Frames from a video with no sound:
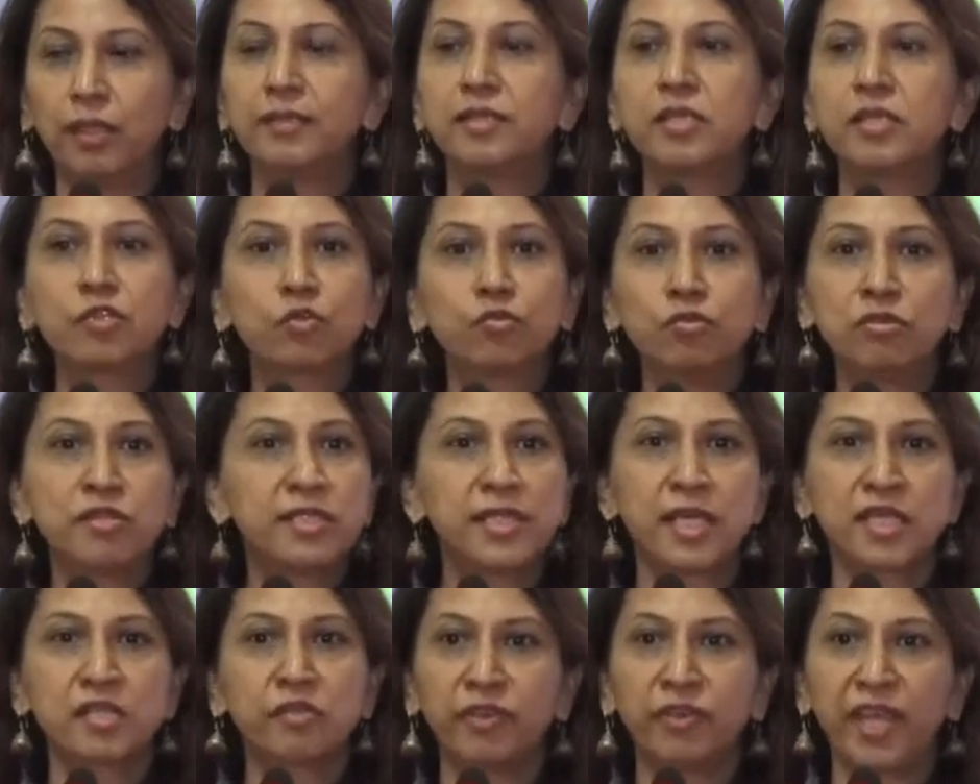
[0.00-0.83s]
The school
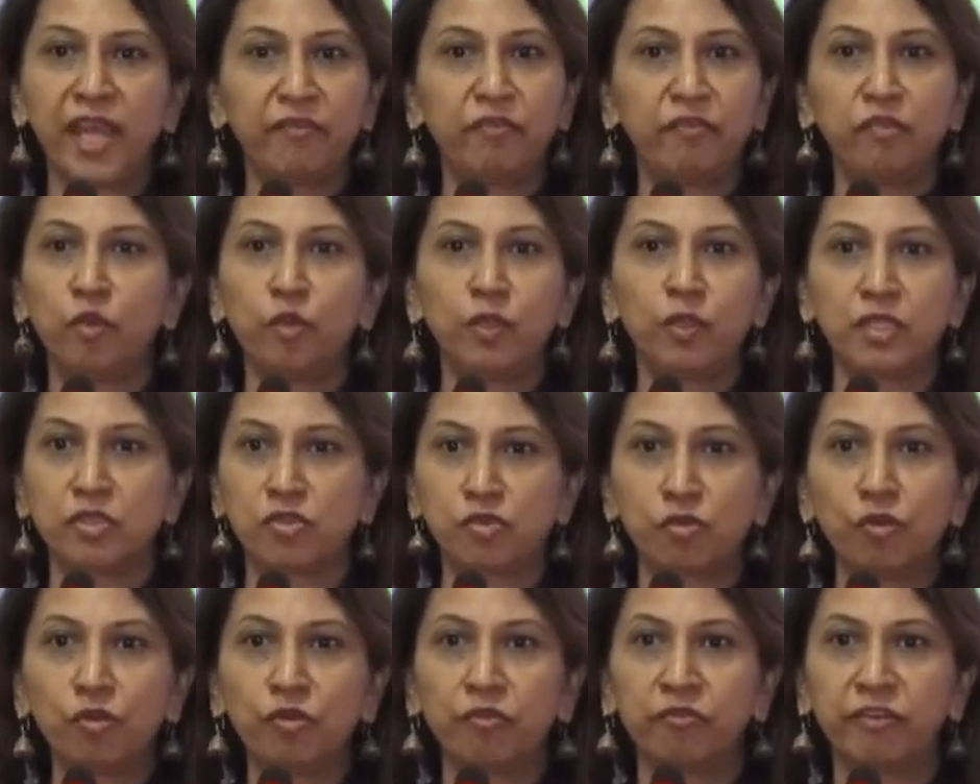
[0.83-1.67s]
says we have no
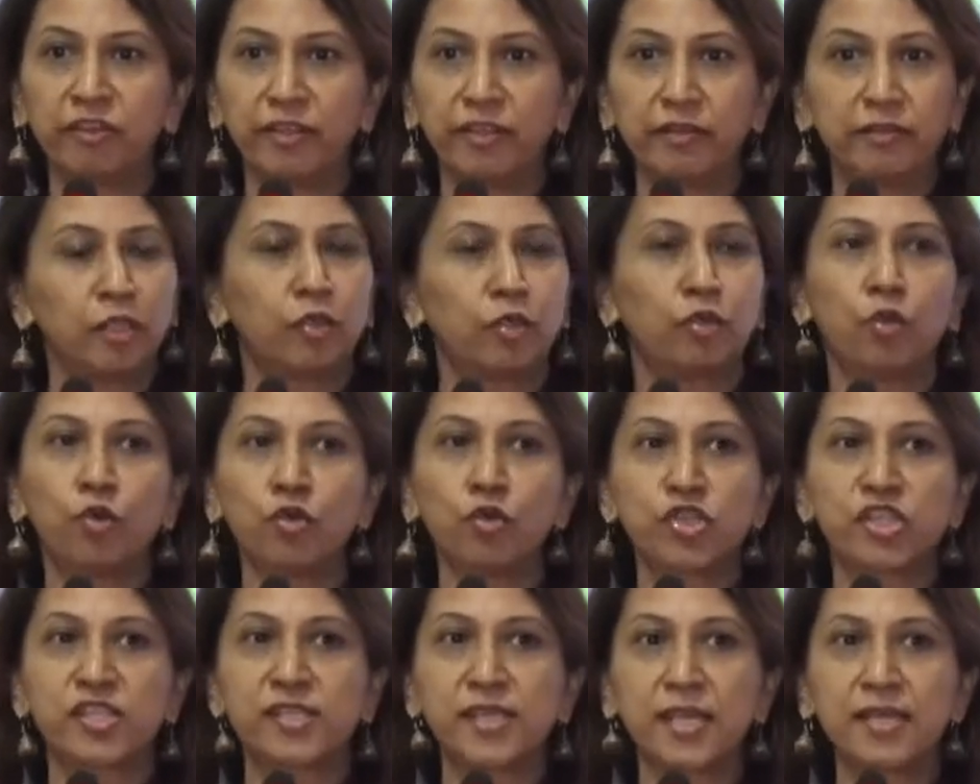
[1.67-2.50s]
control over it. The
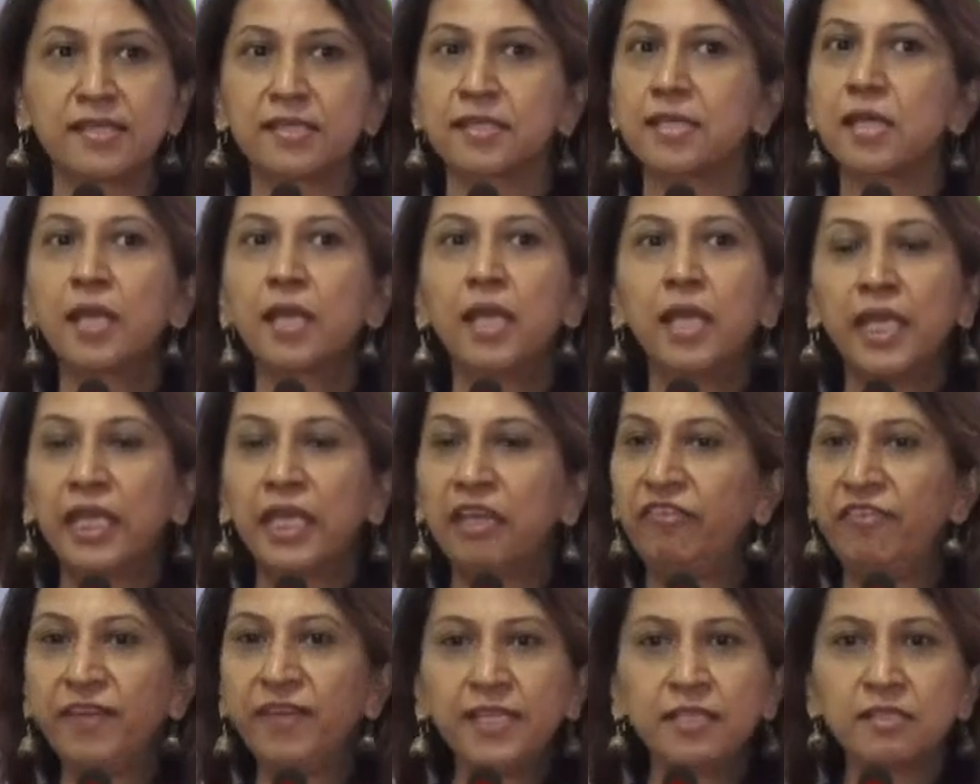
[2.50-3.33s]
coach says,
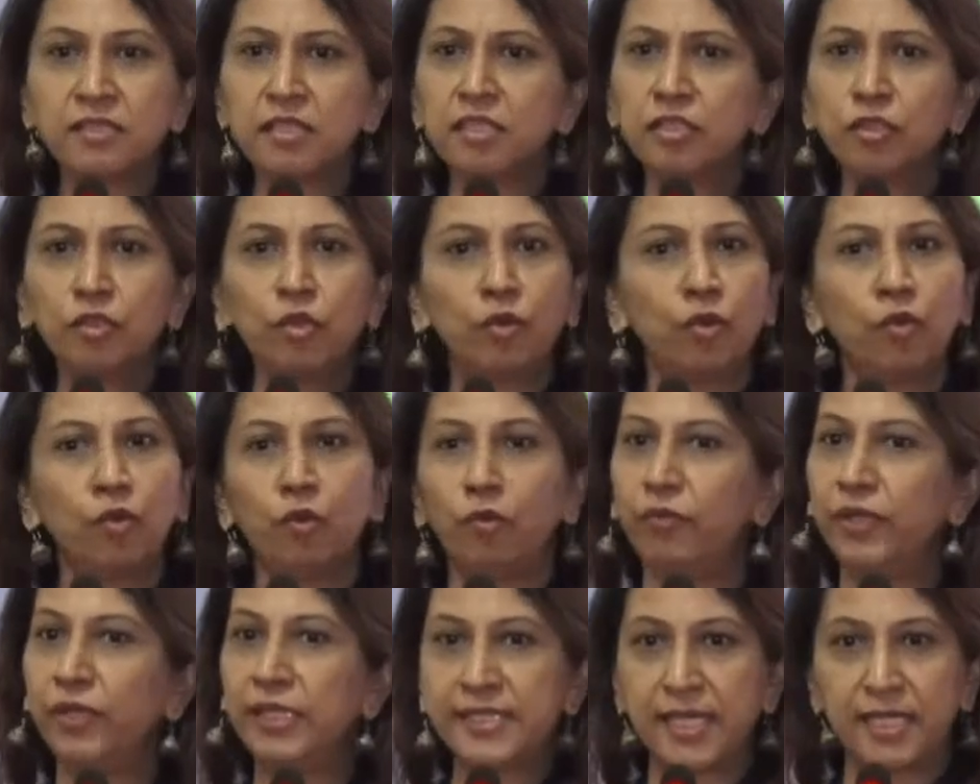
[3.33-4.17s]
if he doesn't
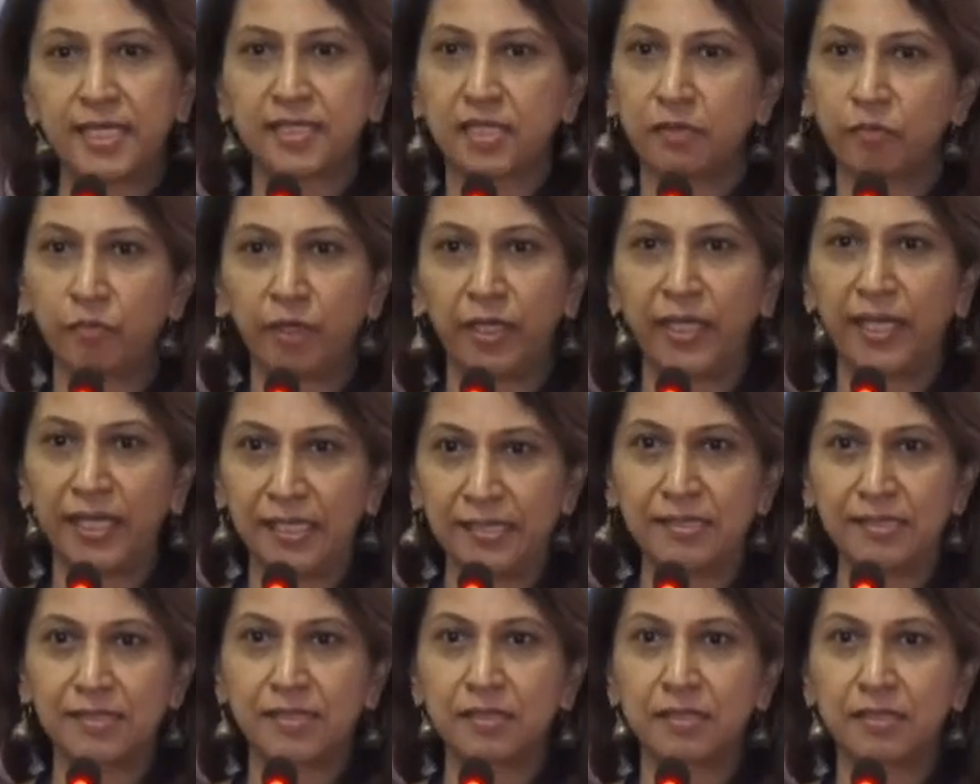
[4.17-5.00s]
go, we'll take someone
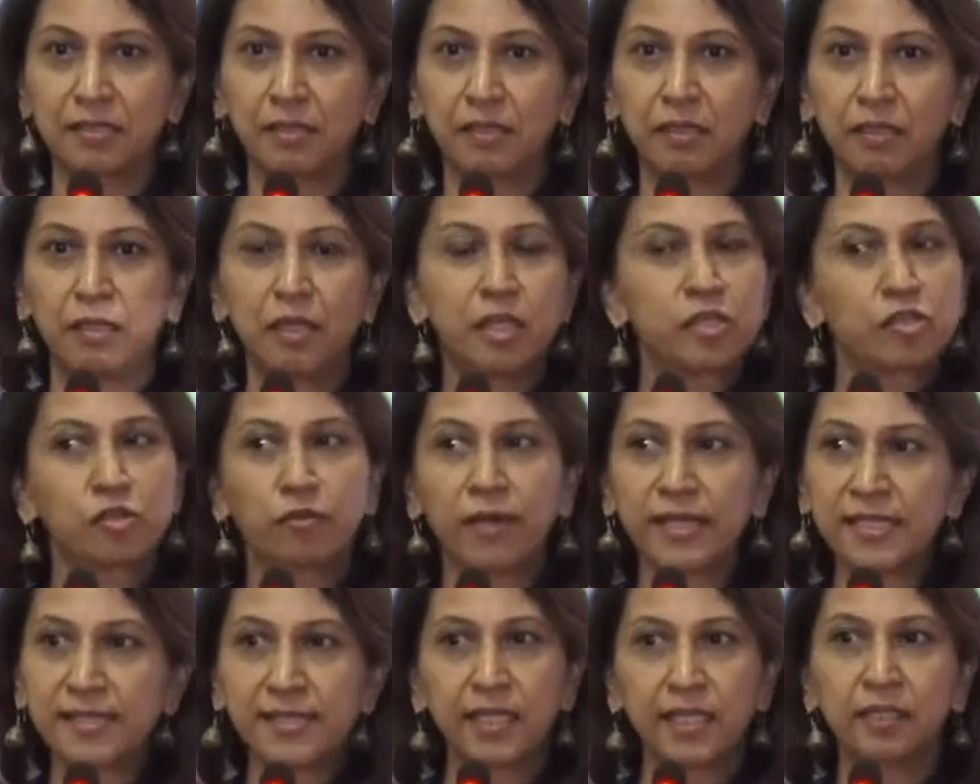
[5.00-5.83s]
else.
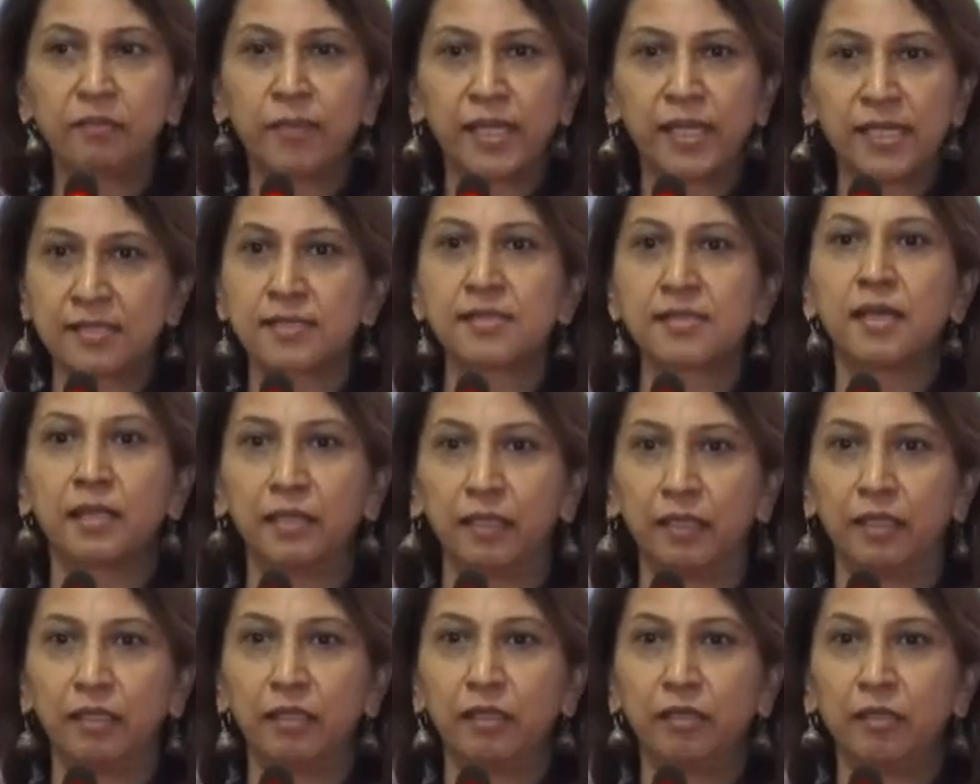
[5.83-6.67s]
So I sent my
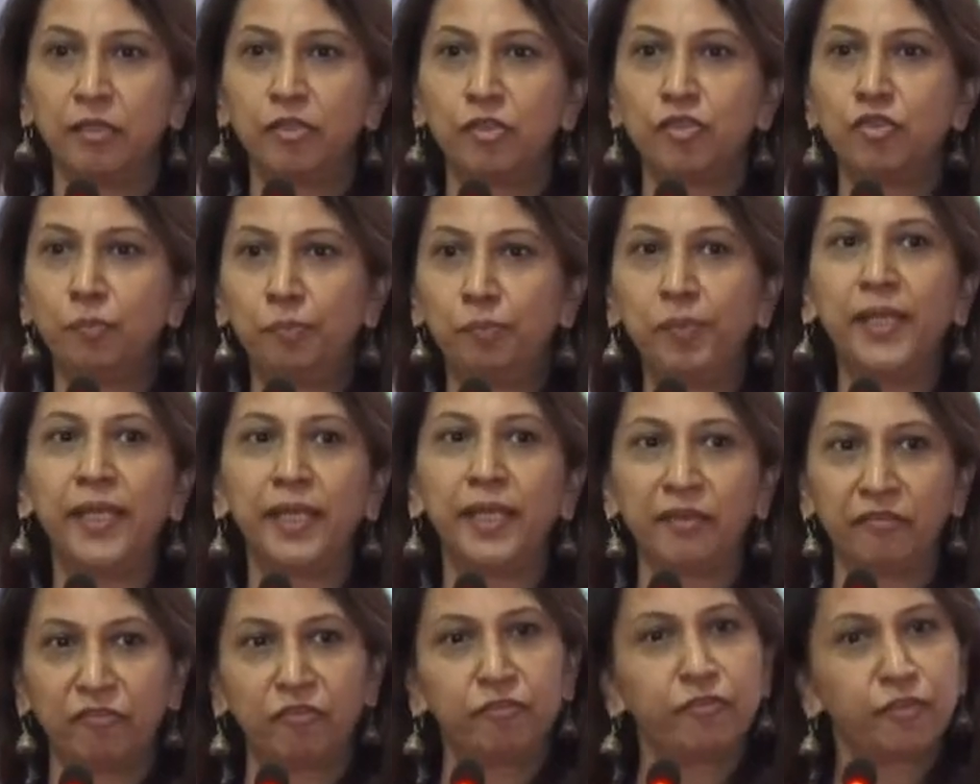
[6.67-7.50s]
son to
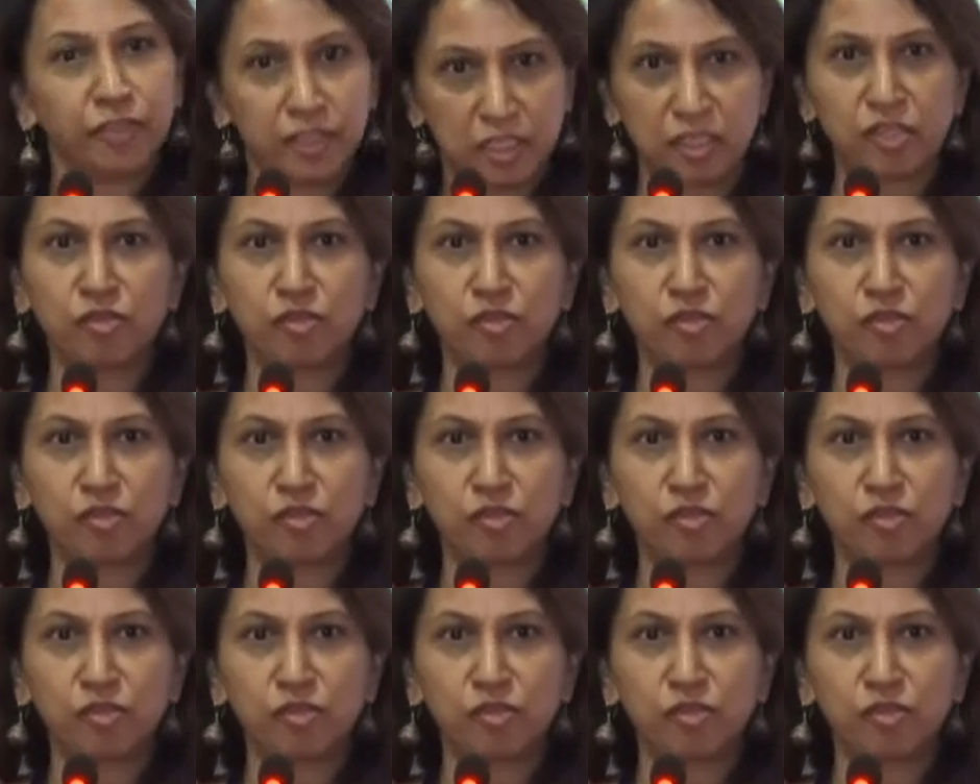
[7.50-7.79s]
play for the